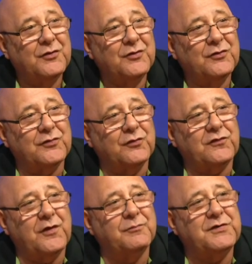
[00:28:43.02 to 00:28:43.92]
So
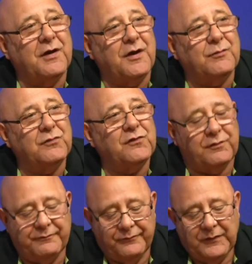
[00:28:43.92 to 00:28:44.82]
sometimes
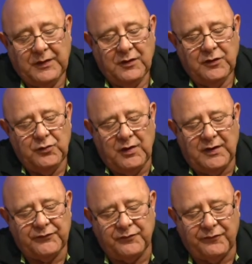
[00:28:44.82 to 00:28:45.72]
you
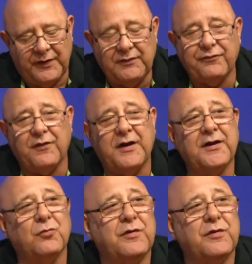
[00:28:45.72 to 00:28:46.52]
have to fight fire with